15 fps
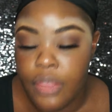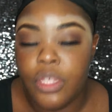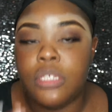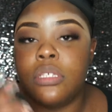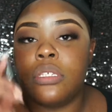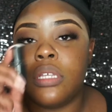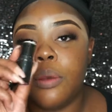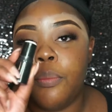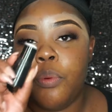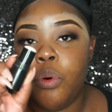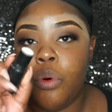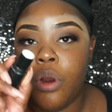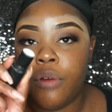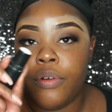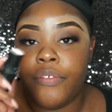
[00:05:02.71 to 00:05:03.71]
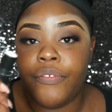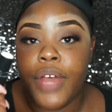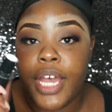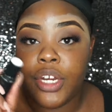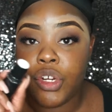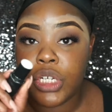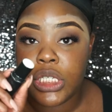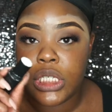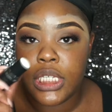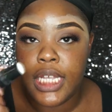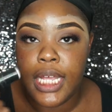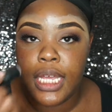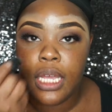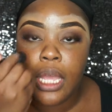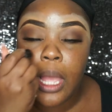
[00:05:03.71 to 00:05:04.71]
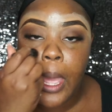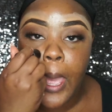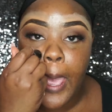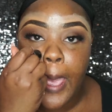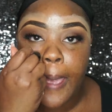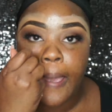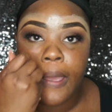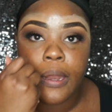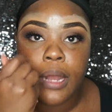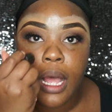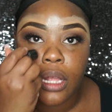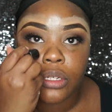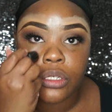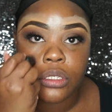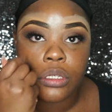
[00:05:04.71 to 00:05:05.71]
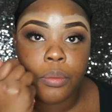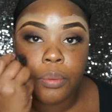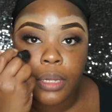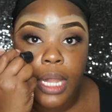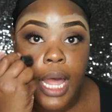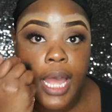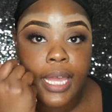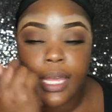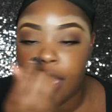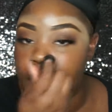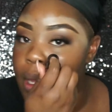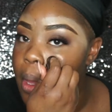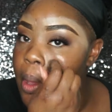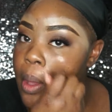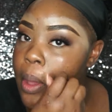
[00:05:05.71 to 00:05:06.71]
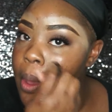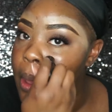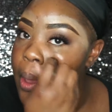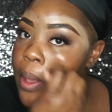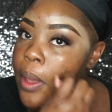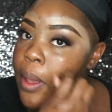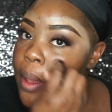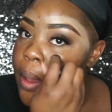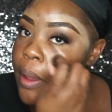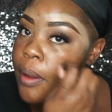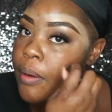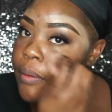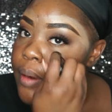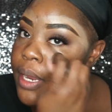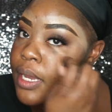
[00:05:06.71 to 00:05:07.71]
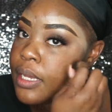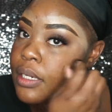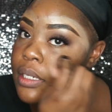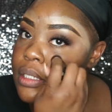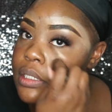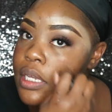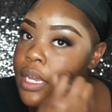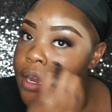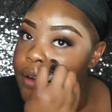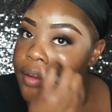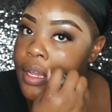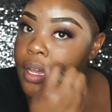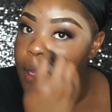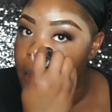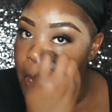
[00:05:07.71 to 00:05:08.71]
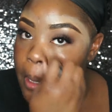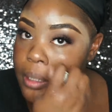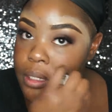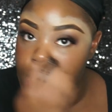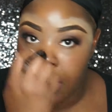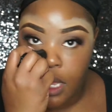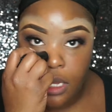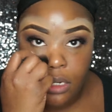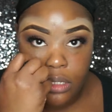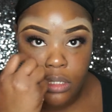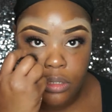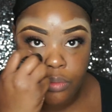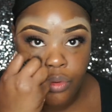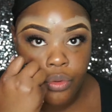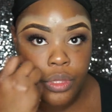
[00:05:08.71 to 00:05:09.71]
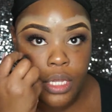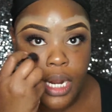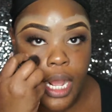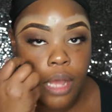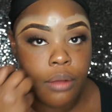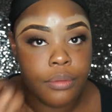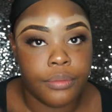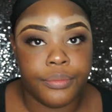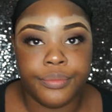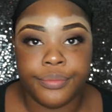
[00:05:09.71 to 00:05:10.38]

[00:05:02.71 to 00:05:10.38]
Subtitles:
This is a pore refiner stick, and I'll just apply it right in this area to kind of smooth it out.